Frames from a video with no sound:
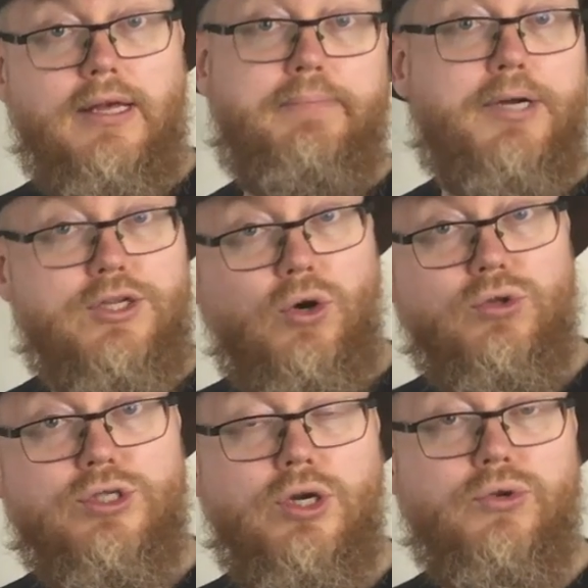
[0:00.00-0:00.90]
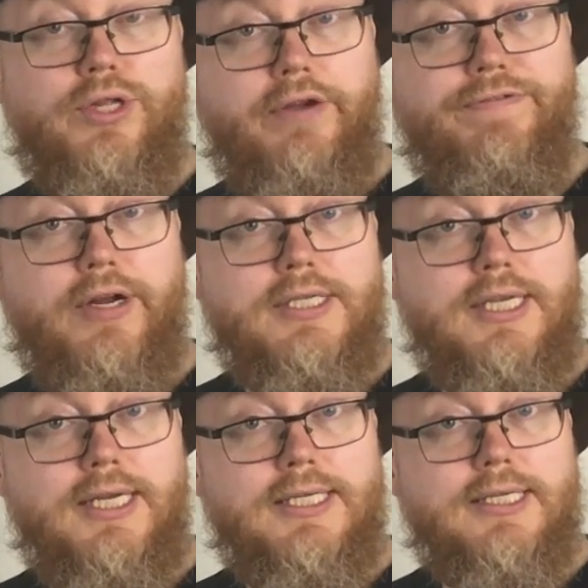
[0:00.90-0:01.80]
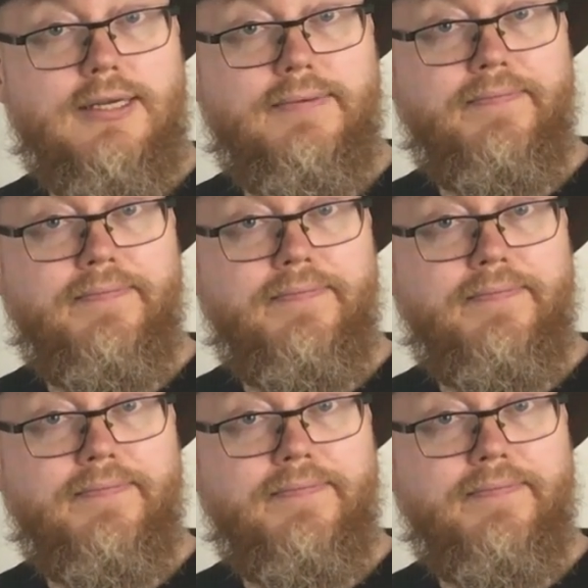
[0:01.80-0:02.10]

but also differences.